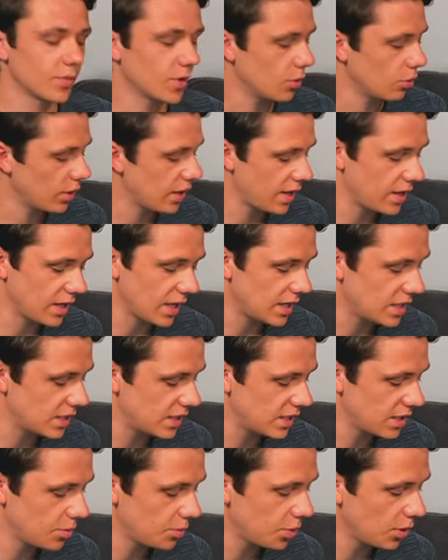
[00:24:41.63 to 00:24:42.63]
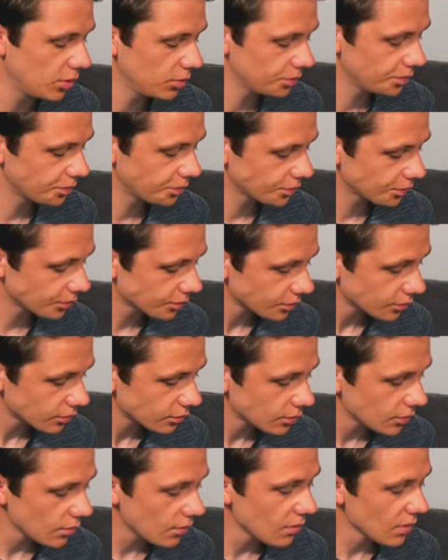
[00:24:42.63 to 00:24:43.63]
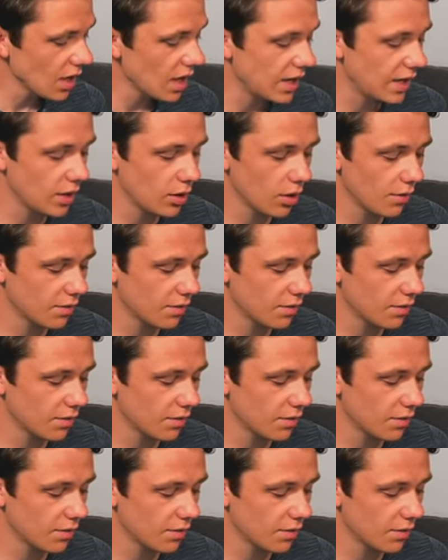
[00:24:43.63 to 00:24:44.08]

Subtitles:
Okay, nice and simple. And then